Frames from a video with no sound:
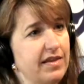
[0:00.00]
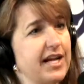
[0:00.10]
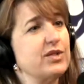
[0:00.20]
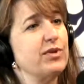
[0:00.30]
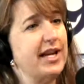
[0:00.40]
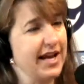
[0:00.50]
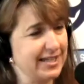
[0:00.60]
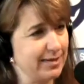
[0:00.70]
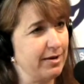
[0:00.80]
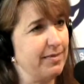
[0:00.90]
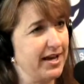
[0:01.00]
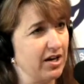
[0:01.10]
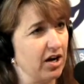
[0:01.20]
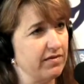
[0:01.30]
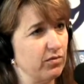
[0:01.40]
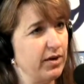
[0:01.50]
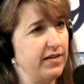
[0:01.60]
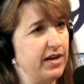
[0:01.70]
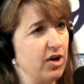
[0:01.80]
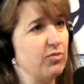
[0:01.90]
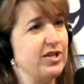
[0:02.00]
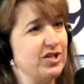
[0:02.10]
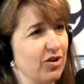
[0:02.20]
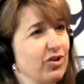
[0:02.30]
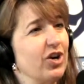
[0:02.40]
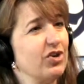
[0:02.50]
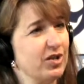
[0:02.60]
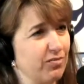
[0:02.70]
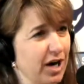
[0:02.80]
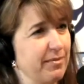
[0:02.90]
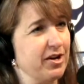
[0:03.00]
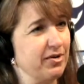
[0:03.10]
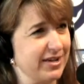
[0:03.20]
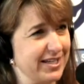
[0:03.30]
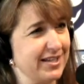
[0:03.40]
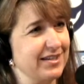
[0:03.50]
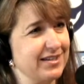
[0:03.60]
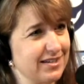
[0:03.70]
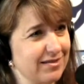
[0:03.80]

That's when it has to be paid off, when the home is no longer the primary residence.